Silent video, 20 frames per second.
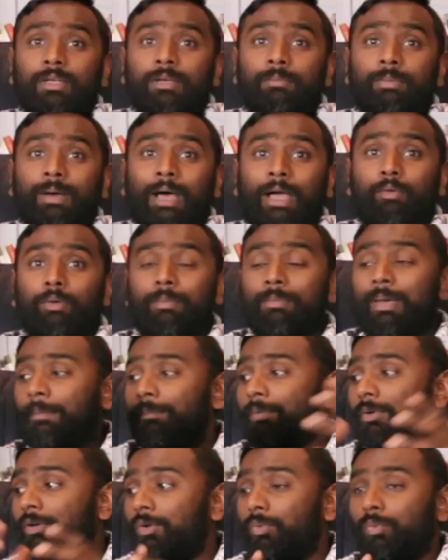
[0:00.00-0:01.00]
But I
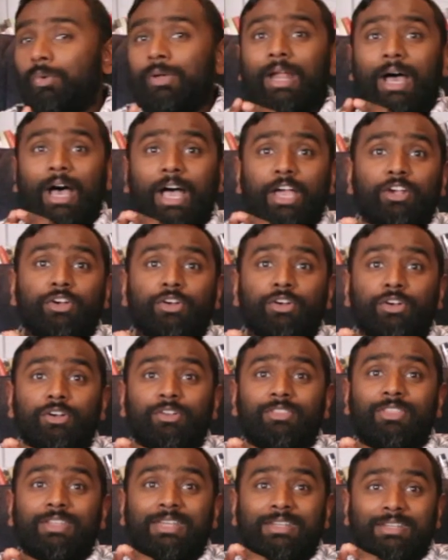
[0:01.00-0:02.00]
remember when I
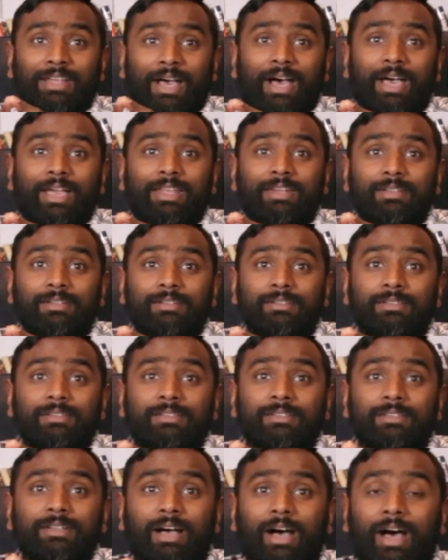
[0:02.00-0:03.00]
heard that he died,
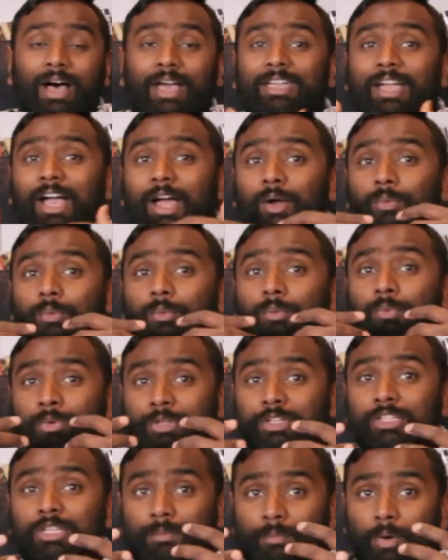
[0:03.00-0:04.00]
I got
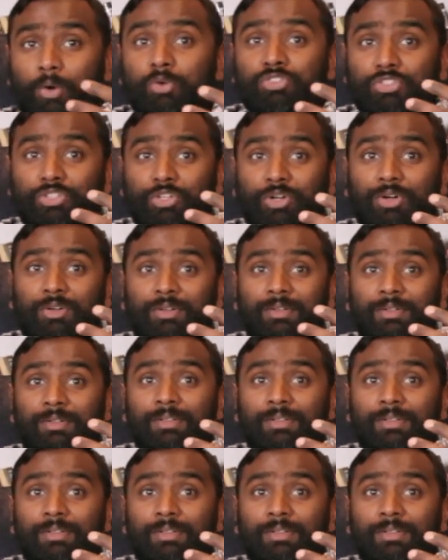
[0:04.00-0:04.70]
really emotional.